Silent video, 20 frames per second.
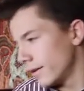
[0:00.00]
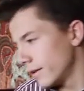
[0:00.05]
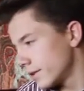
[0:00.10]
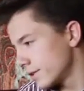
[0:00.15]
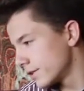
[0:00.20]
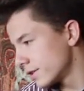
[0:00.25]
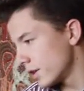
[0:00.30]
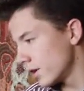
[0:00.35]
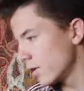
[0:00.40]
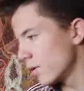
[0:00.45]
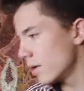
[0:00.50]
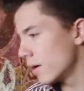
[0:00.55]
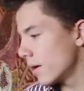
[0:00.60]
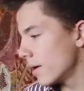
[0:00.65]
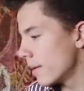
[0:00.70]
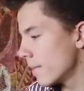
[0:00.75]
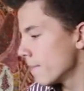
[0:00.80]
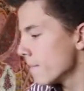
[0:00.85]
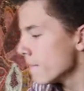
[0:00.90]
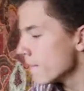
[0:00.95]
So
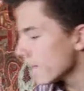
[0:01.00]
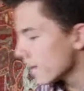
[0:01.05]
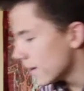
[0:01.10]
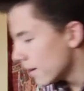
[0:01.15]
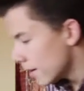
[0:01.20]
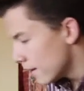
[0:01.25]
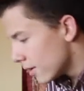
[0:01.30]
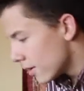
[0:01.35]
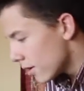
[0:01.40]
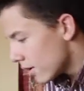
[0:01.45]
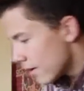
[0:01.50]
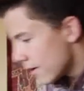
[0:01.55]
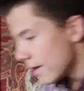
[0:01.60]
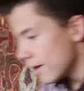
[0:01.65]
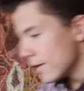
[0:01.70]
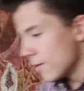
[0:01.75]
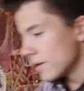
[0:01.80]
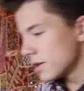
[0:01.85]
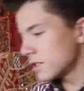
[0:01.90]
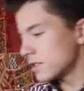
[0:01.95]

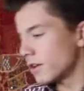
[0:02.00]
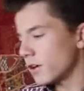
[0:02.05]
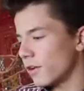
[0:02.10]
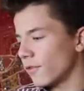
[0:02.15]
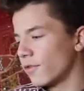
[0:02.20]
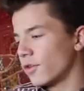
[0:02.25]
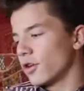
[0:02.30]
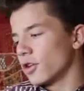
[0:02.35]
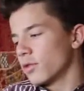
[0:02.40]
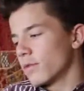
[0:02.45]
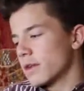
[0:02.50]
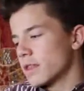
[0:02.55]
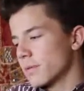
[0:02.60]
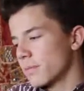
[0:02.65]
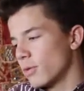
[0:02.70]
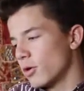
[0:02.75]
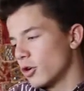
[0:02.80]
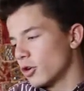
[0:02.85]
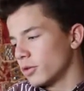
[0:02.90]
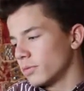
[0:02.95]
we start off all the way at the
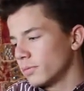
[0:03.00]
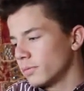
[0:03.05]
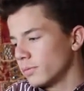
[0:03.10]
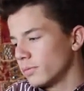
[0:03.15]
bottom